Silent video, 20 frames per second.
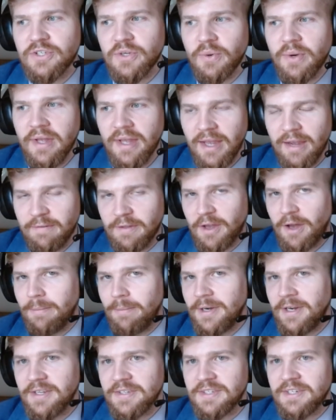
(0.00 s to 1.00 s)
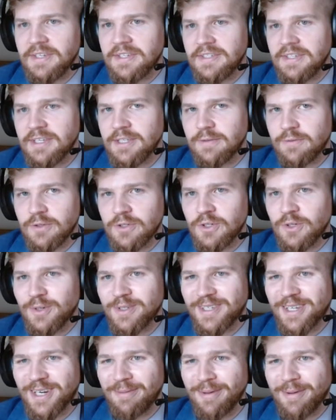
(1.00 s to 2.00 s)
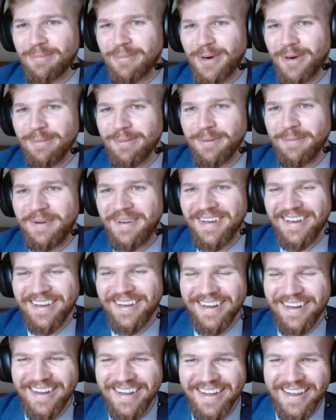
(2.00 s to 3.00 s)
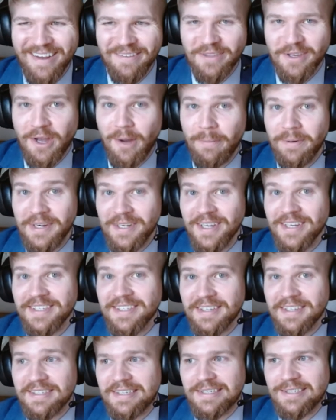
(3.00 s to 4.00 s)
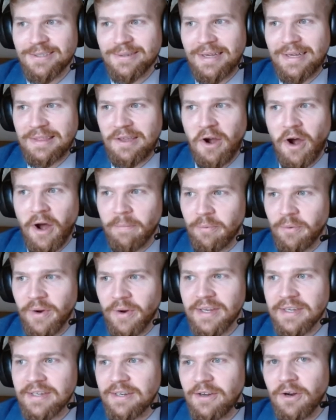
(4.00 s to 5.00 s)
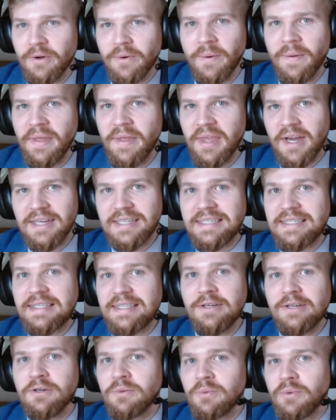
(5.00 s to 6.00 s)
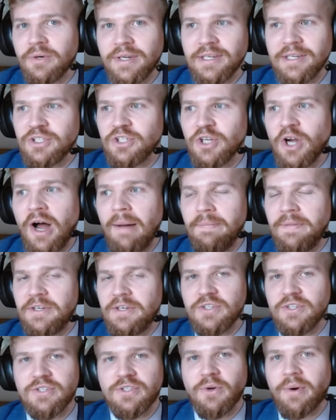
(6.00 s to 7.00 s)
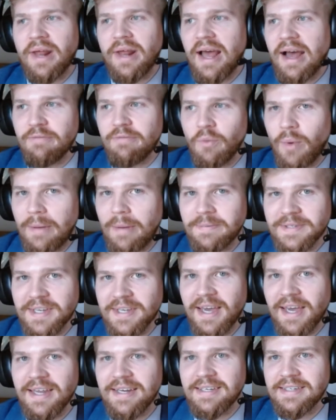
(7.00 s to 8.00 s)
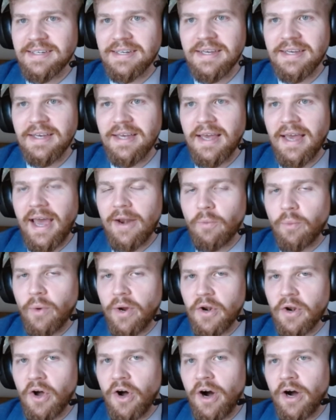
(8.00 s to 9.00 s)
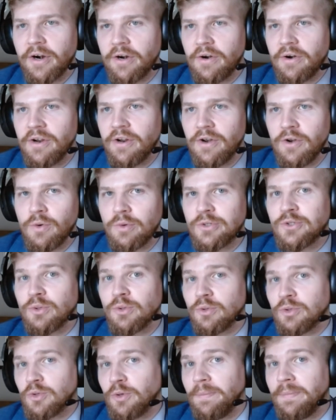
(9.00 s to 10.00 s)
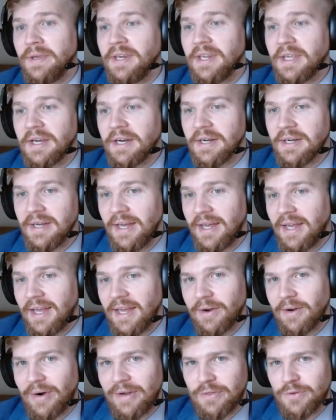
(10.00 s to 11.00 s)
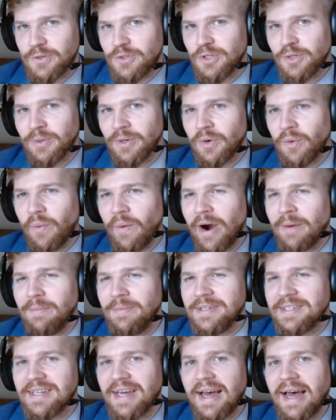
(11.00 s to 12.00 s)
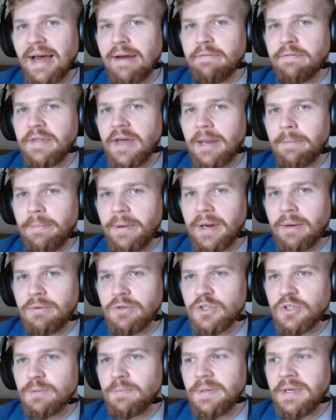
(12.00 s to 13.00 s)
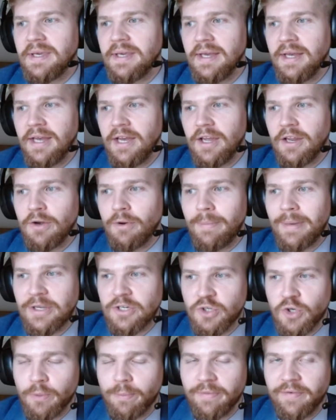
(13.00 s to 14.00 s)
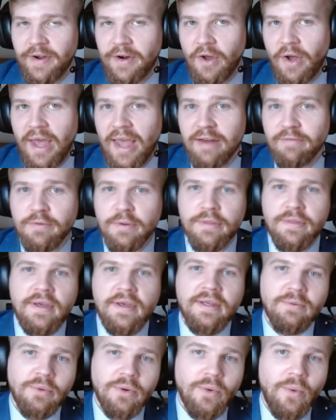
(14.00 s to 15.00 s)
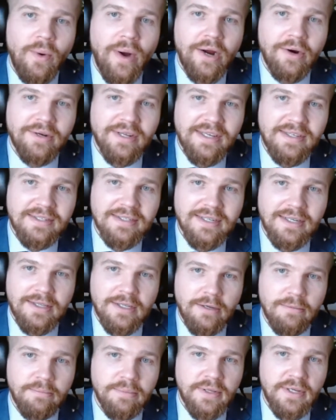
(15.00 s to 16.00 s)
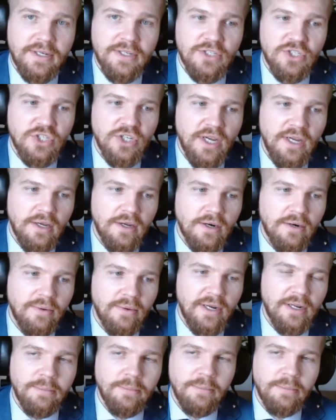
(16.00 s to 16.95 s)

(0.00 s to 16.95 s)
So if the company doesn't exist, for sure it's going to be a problem. if the company does exist, like they operate, you know, a steel working shop, they just don't have a website and and whatnot, or no social media, right? There's no requirement to have that, but I would just be, you know, make sure you provide everything you required inside the completeness check, right?